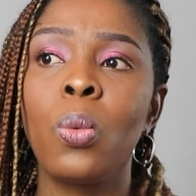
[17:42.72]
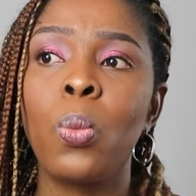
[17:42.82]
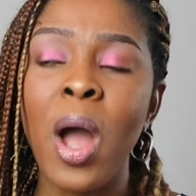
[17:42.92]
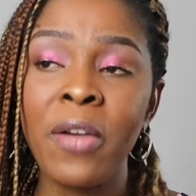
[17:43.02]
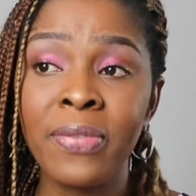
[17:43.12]

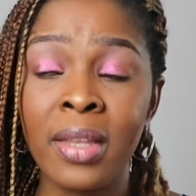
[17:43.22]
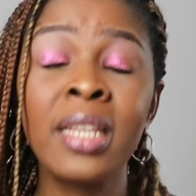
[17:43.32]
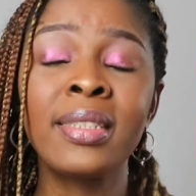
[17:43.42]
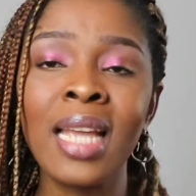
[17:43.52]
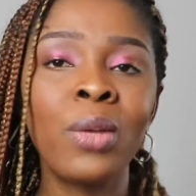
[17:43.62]
after
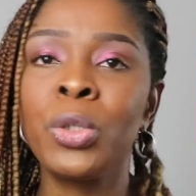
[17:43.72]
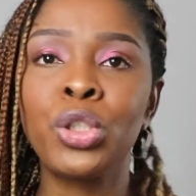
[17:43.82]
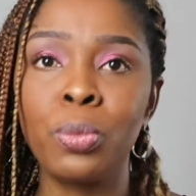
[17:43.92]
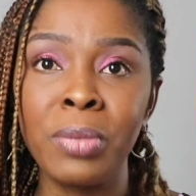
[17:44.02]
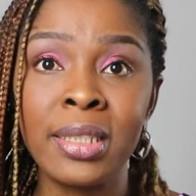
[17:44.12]
he said we
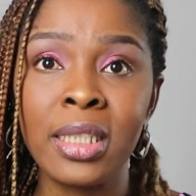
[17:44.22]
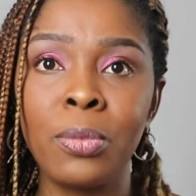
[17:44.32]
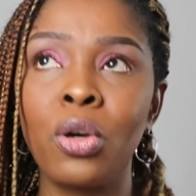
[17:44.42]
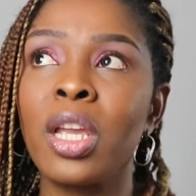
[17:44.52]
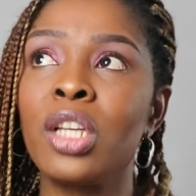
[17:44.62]
should meet
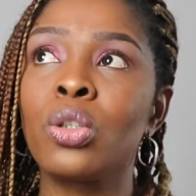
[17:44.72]
him, okay,